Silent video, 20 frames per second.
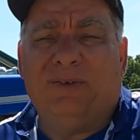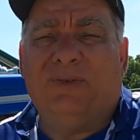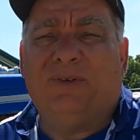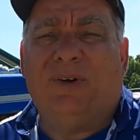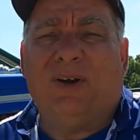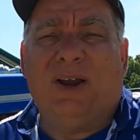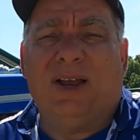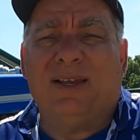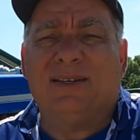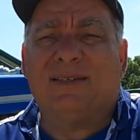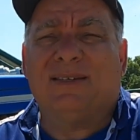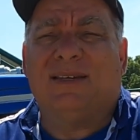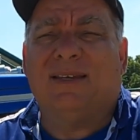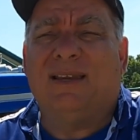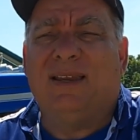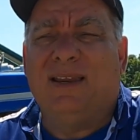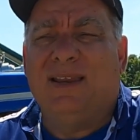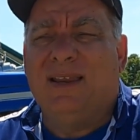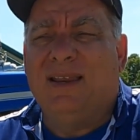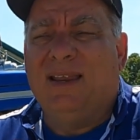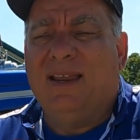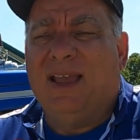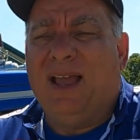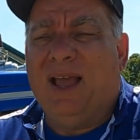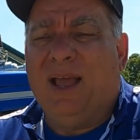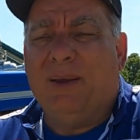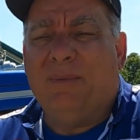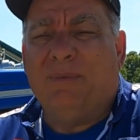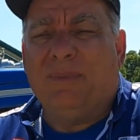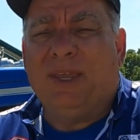for us,
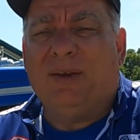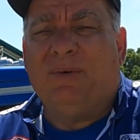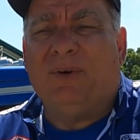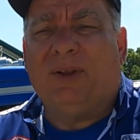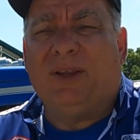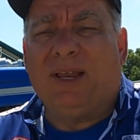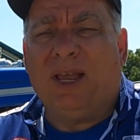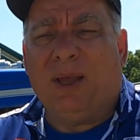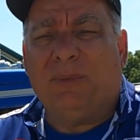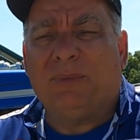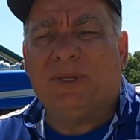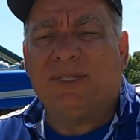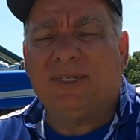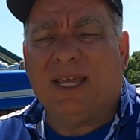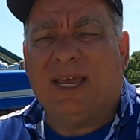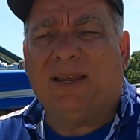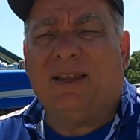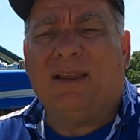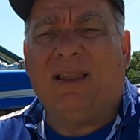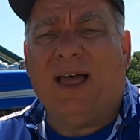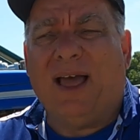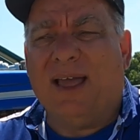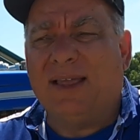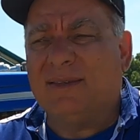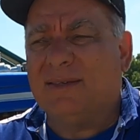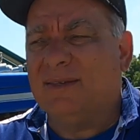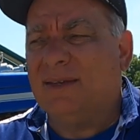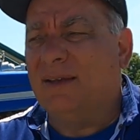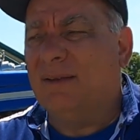and they really helped us out a lot. So